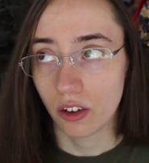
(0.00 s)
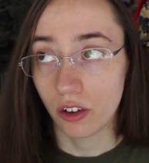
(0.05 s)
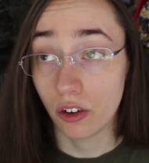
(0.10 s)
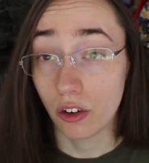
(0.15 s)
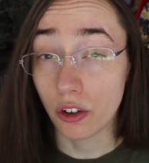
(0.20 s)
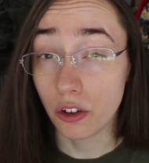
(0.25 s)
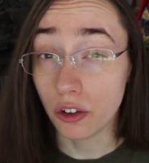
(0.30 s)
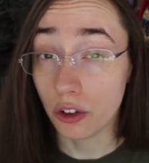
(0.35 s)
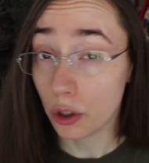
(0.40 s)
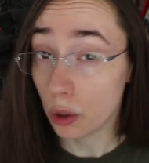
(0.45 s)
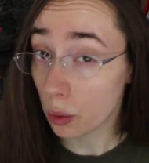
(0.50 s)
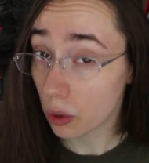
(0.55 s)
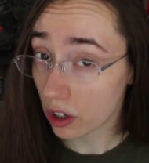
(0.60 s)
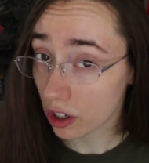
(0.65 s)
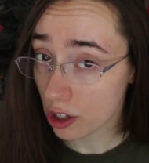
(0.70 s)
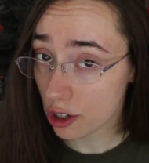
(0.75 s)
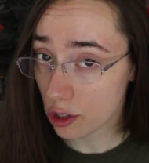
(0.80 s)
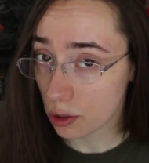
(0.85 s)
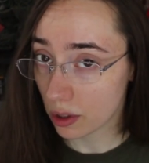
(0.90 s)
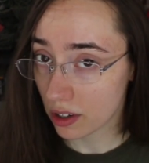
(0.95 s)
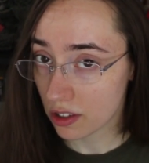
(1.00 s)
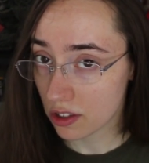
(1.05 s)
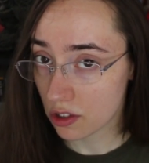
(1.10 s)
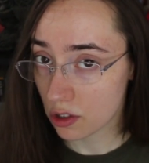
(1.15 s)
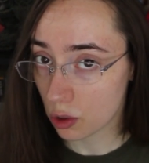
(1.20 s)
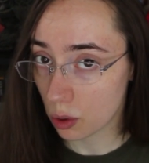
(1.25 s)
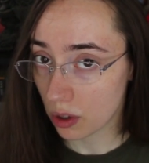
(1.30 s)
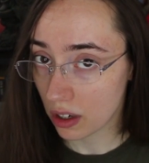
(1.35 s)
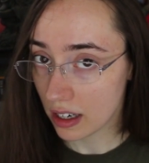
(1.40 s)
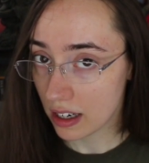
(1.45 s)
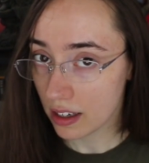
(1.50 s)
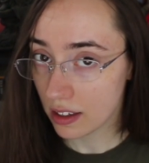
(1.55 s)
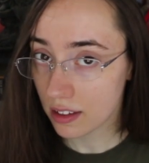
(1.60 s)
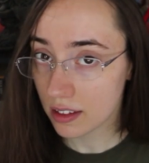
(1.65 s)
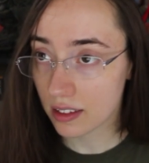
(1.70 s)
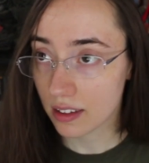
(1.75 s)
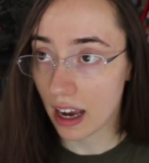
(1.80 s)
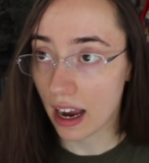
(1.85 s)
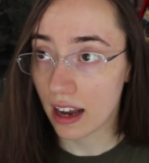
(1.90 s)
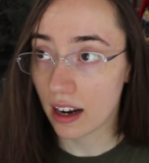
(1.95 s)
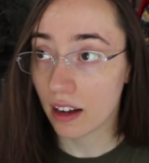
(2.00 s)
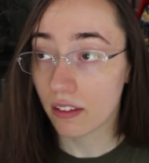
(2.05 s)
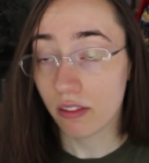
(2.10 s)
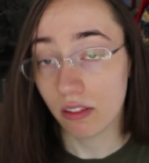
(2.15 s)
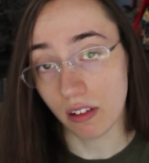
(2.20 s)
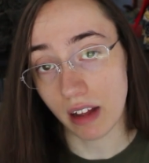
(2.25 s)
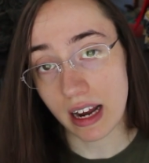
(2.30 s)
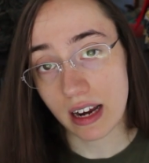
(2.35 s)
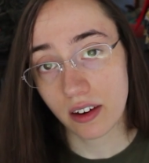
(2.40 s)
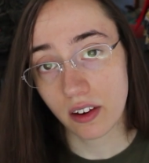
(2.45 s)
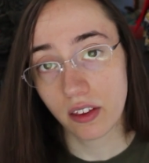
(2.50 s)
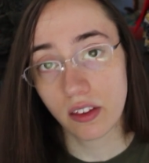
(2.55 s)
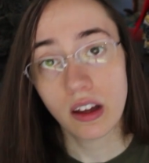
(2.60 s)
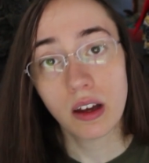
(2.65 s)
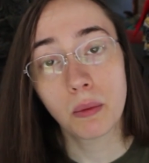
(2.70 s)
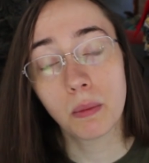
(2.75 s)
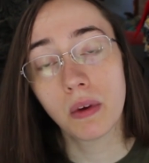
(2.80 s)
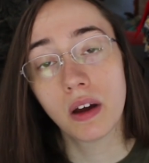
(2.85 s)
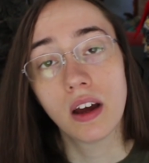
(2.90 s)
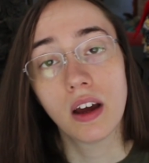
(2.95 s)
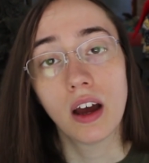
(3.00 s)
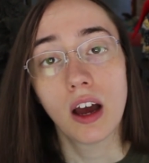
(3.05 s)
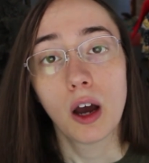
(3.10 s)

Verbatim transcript: newer short stories and I've liked them,